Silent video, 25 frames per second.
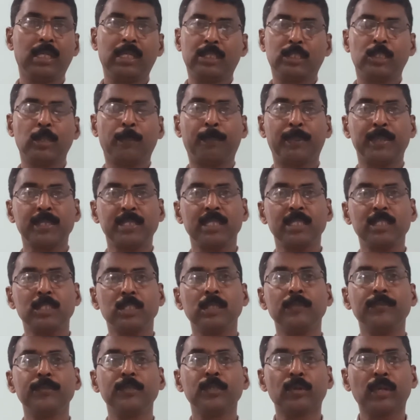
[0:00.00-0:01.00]
So presence
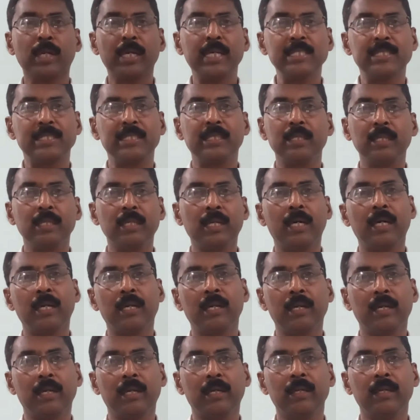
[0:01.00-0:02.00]
of uracil in
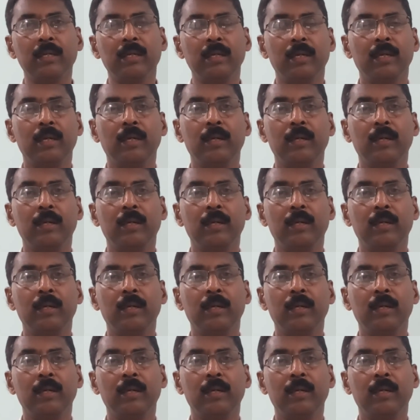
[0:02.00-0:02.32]
RNA